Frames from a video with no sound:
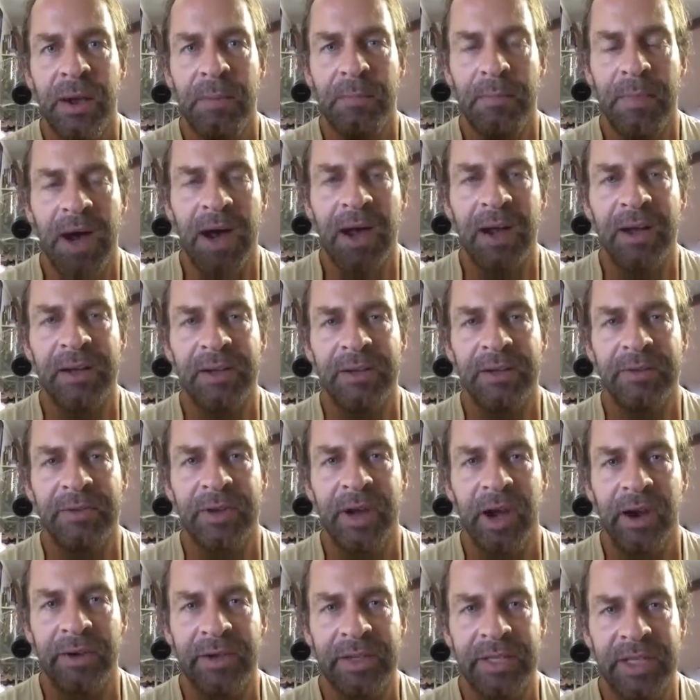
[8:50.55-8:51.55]
market of
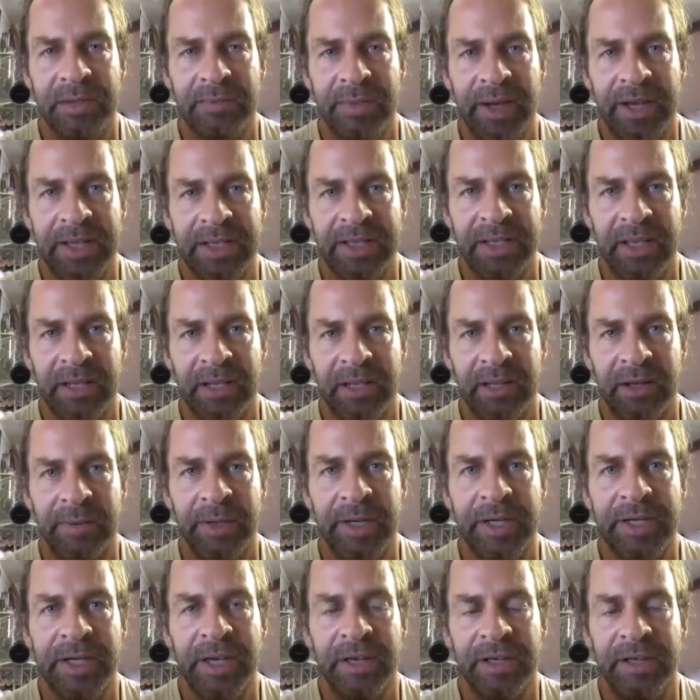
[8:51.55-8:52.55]
currency-based
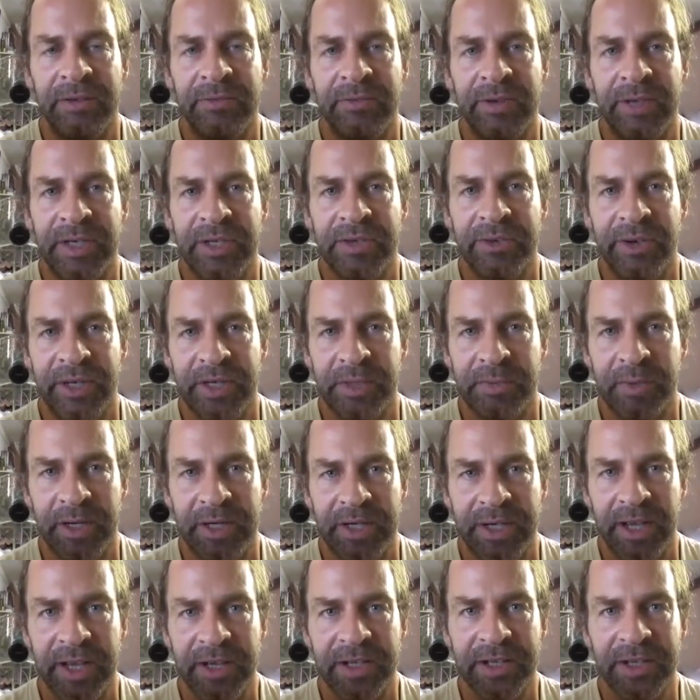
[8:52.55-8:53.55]
economics and investor
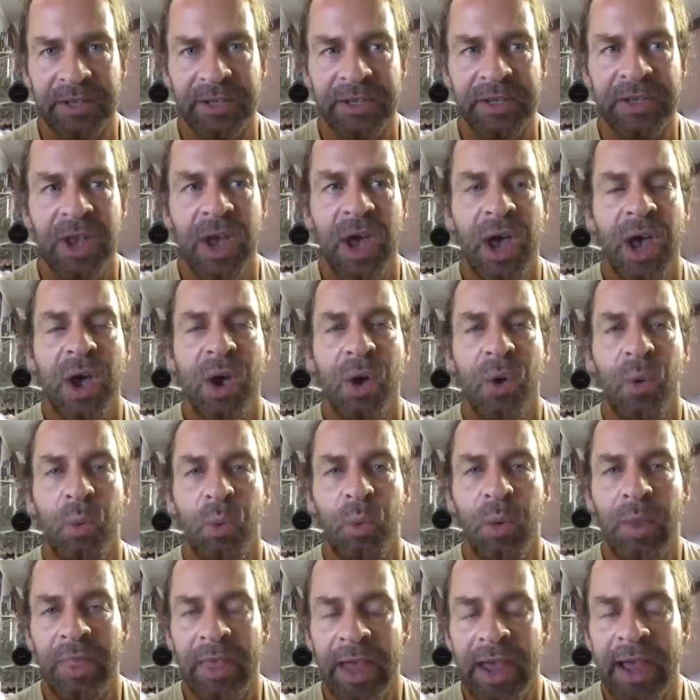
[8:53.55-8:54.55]
expectations
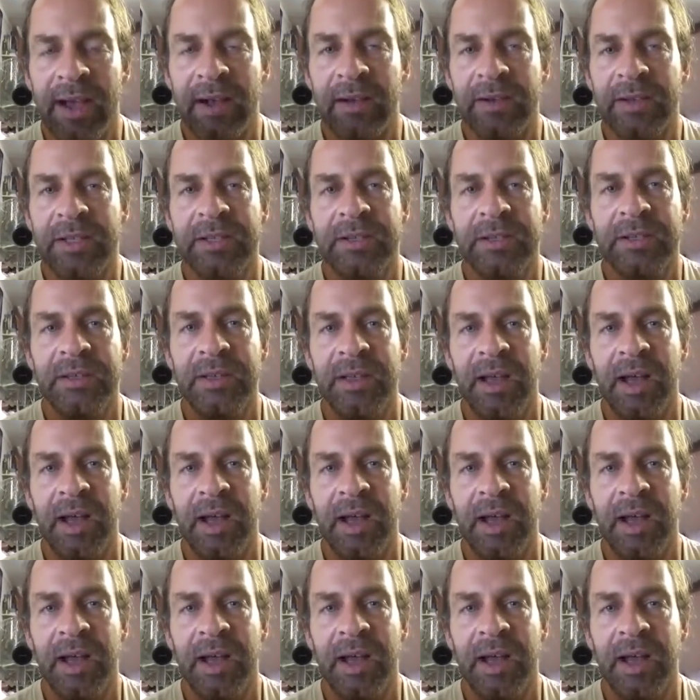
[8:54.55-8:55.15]
without